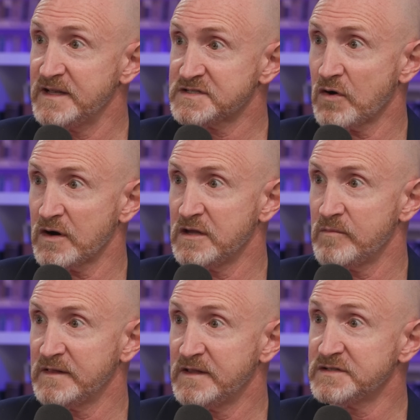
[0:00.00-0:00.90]
this
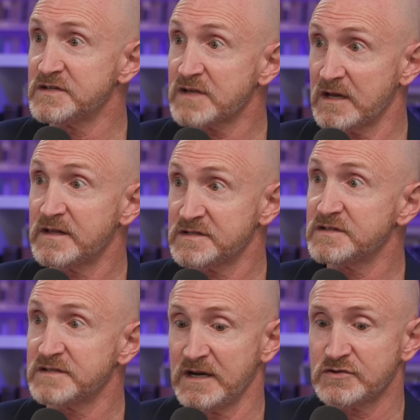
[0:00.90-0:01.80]
argument. This is
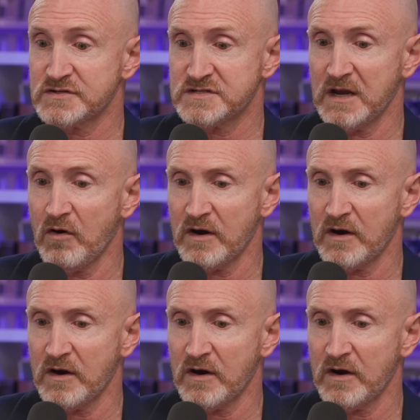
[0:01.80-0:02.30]
an interesting